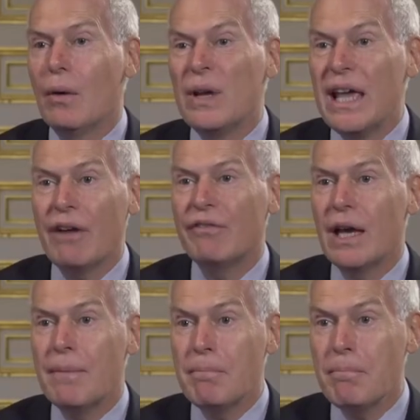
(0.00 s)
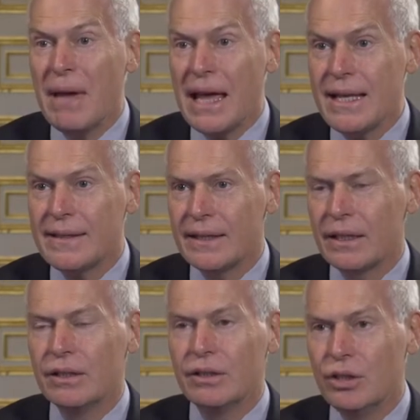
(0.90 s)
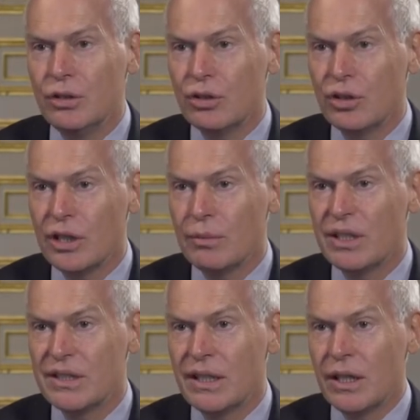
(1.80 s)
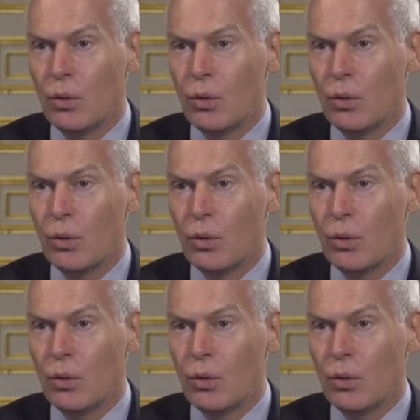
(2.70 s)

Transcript: We have amazing new treatments.